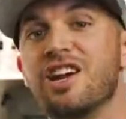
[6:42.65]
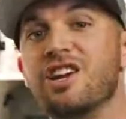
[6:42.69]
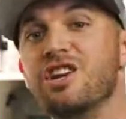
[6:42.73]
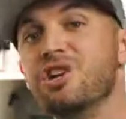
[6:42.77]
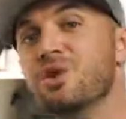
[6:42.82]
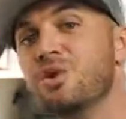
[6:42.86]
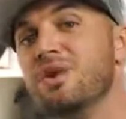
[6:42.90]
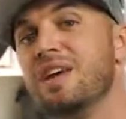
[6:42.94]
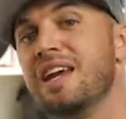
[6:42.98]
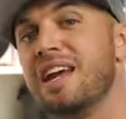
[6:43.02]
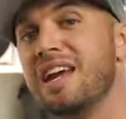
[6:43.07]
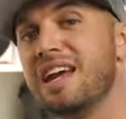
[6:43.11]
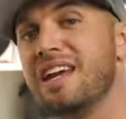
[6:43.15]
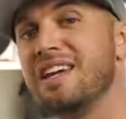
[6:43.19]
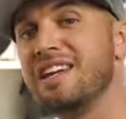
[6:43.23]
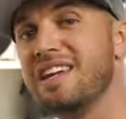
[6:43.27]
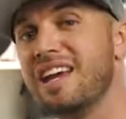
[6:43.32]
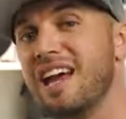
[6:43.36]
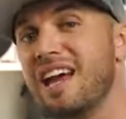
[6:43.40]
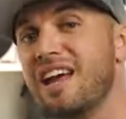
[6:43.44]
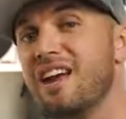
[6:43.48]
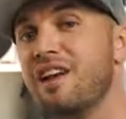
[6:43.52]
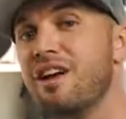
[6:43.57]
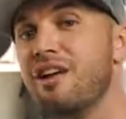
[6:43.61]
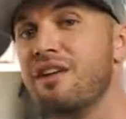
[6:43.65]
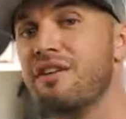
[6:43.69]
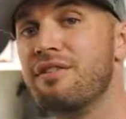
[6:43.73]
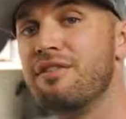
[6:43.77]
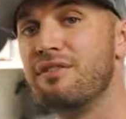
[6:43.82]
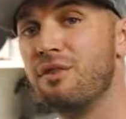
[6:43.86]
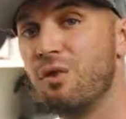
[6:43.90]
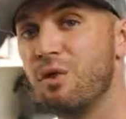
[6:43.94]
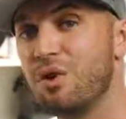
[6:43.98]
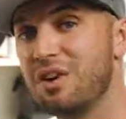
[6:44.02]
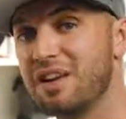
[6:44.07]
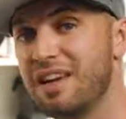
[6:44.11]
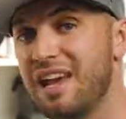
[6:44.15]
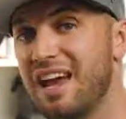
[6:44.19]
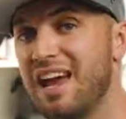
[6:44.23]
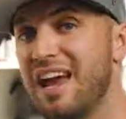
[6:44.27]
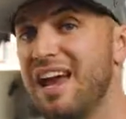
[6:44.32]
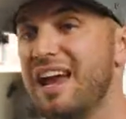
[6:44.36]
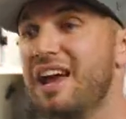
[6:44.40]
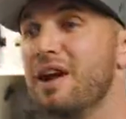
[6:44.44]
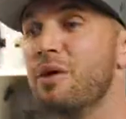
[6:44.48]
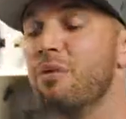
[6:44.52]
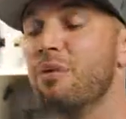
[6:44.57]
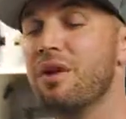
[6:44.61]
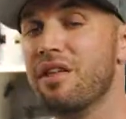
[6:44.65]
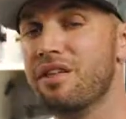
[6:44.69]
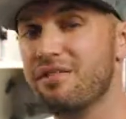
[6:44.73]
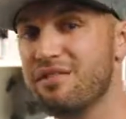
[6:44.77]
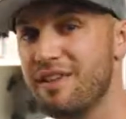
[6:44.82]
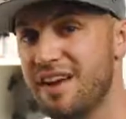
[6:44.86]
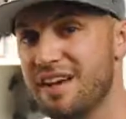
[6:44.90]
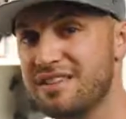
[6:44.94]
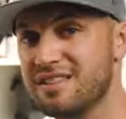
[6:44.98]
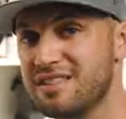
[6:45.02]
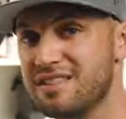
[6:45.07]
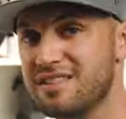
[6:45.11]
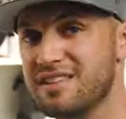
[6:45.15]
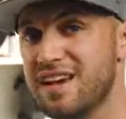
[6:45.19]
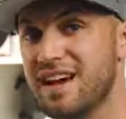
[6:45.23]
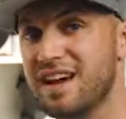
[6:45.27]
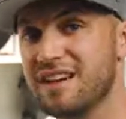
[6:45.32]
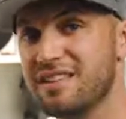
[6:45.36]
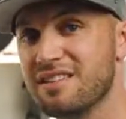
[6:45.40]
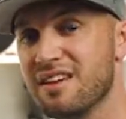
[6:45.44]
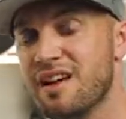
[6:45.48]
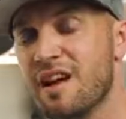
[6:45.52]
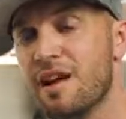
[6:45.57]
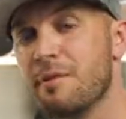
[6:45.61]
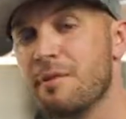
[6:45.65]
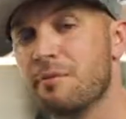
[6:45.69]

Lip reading: you can't get 4K with face detect.